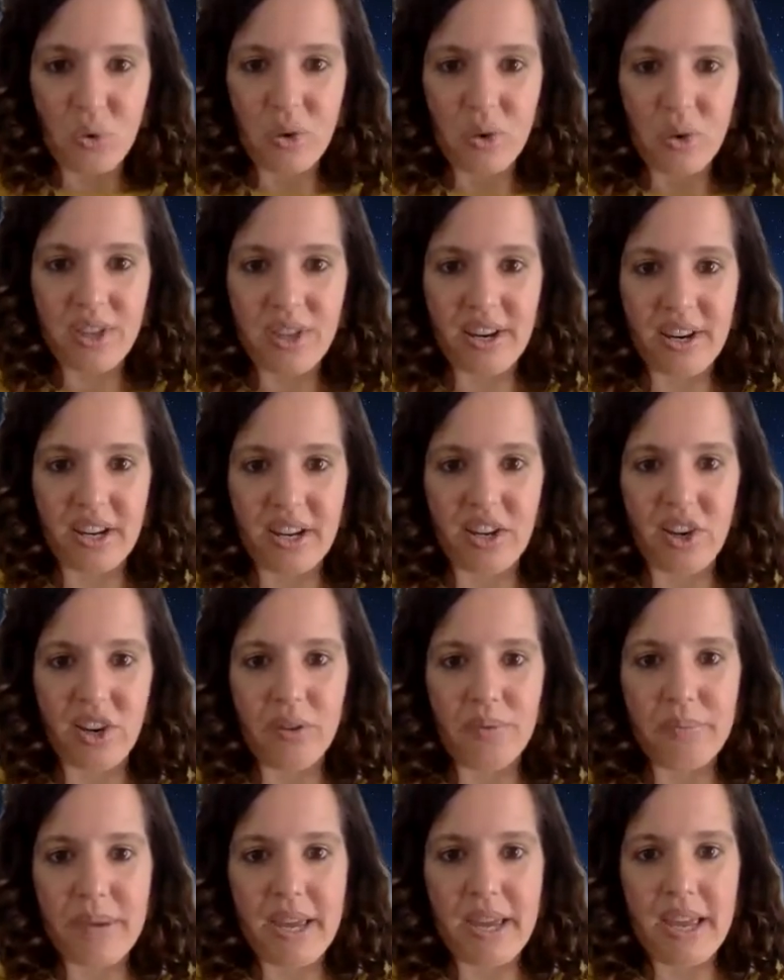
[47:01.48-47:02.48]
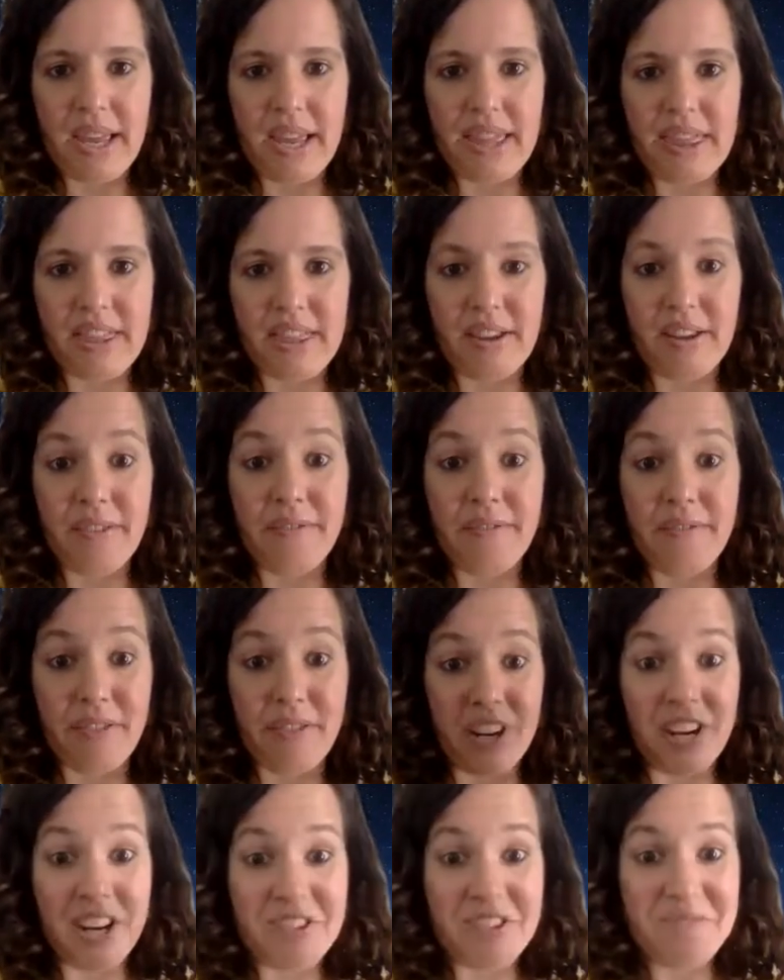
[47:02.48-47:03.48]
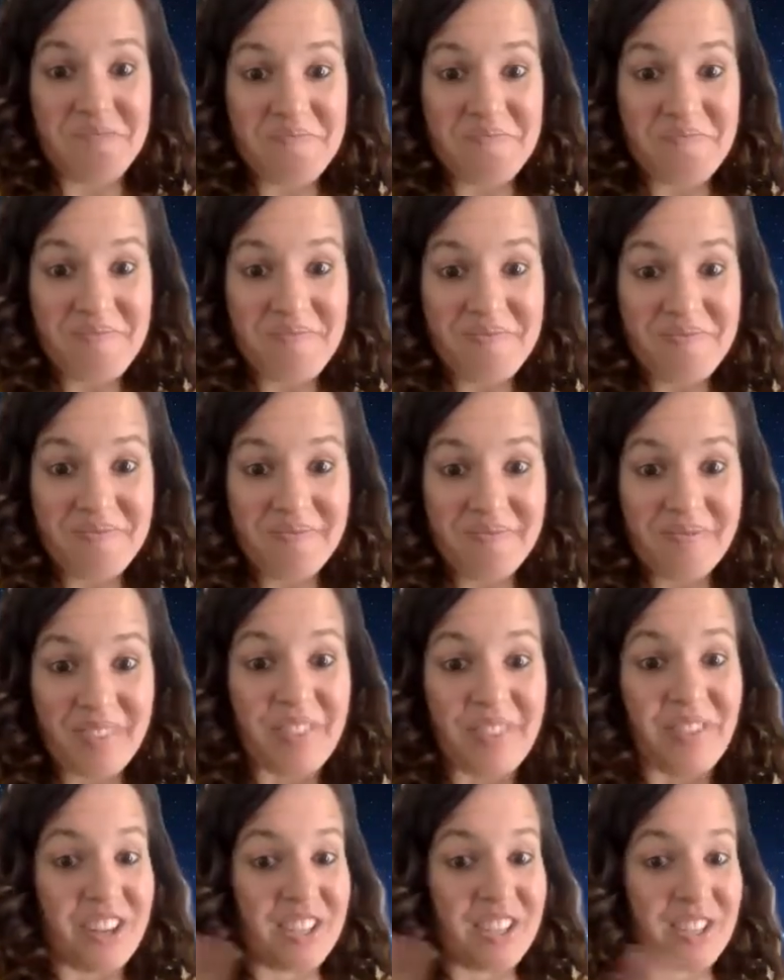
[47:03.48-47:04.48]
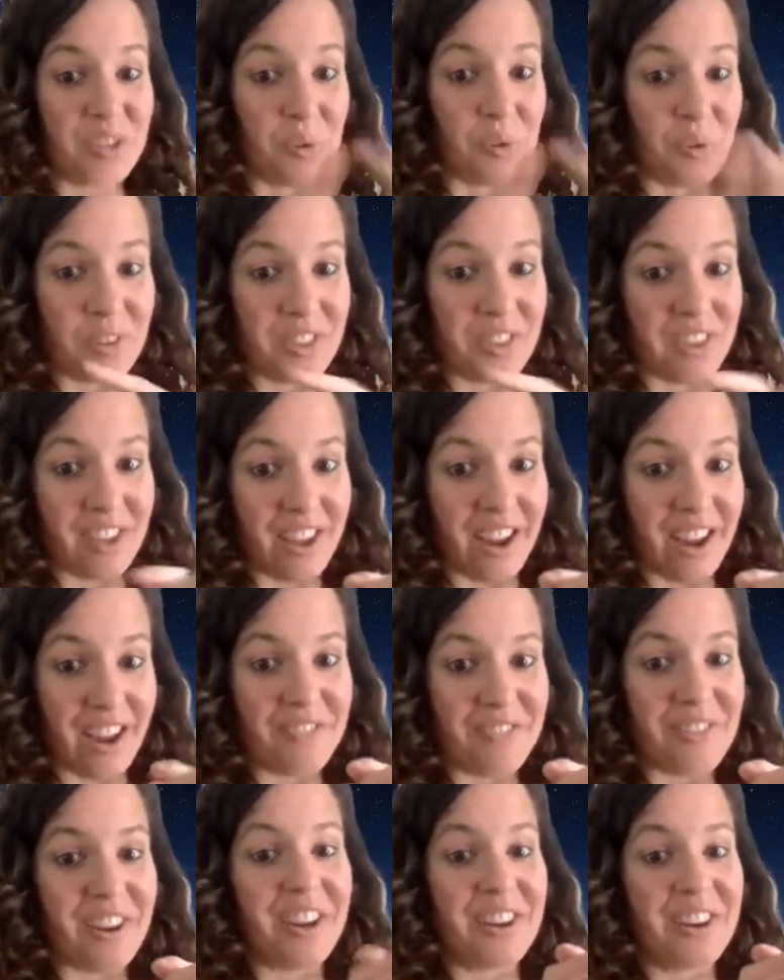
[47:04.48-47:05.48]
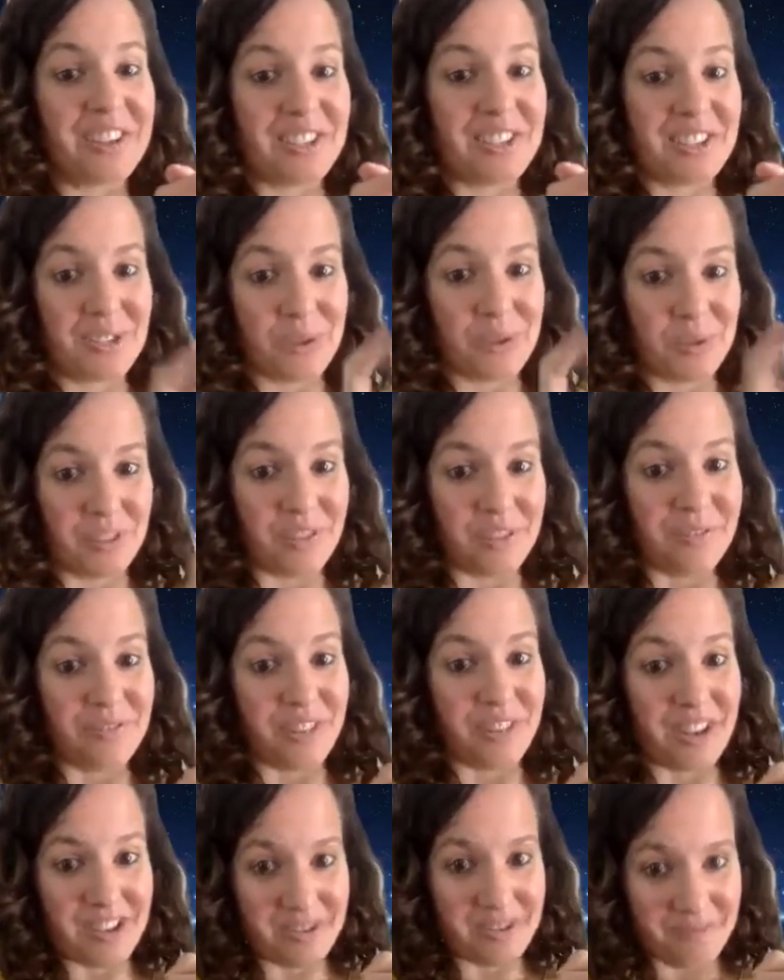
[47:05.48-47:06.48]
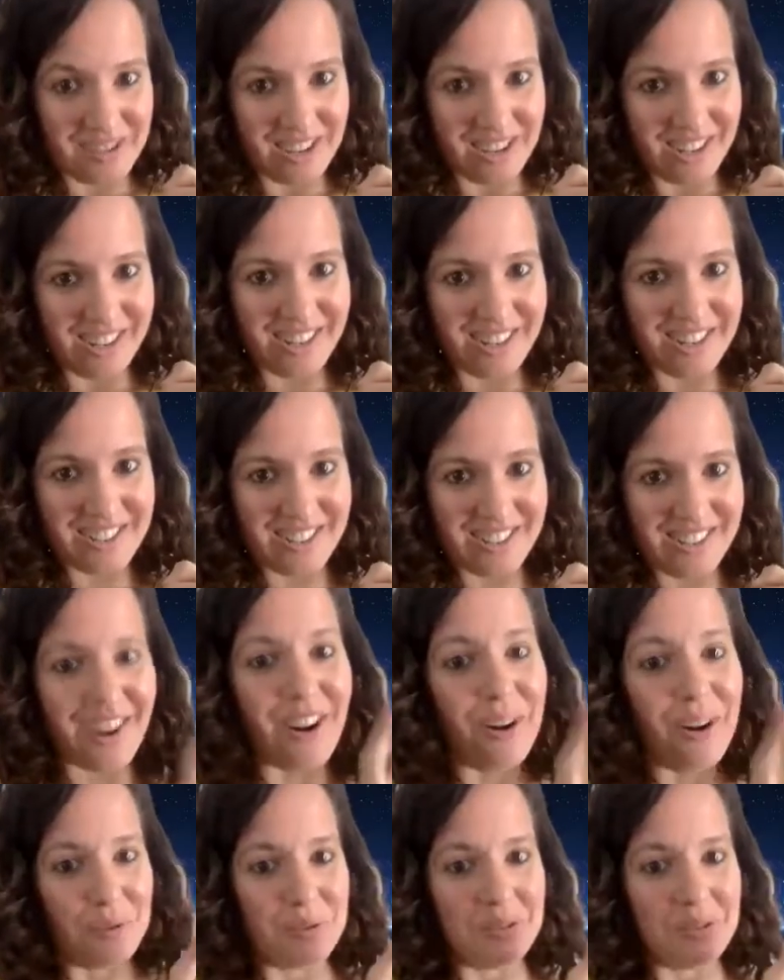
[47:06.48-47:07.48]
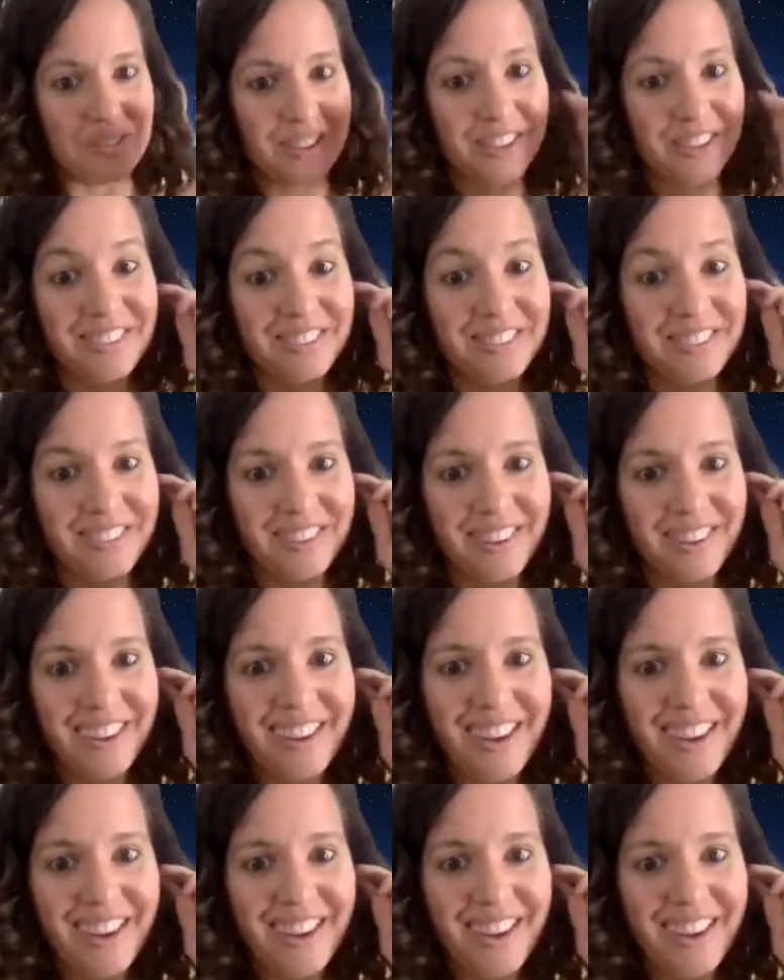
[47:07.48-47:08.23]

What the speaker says: that it got me the freedom, if I saw that, if I understood the freedom connection, I would listen.